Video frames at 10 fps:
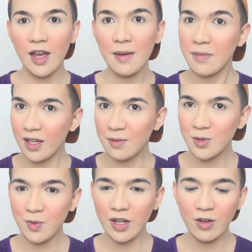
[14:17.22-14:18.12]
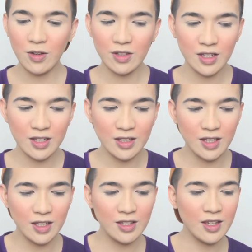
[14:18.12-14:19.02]
a makeup spray on
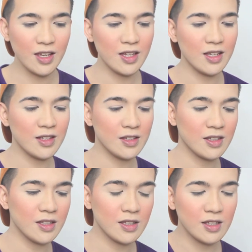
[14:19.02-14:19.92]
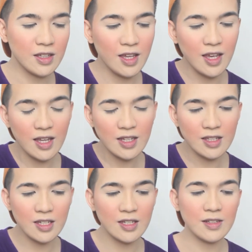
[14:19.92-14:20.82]
it, and then
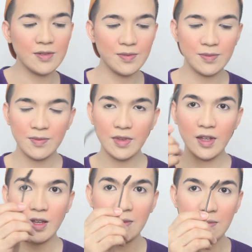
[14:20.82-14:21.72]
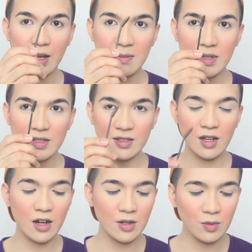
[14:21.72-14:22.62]
get my
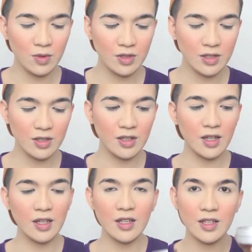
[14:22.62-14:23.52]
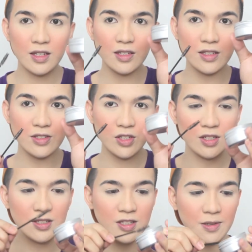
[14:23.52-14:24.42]
mascara wand and
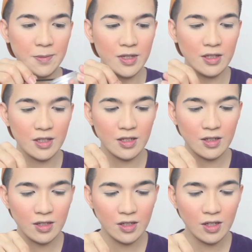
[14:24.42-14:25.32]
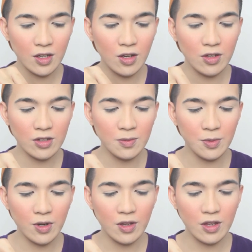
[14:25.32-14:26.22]
just dip it on the
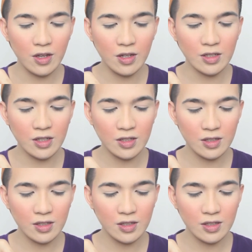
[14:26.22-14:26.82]
product.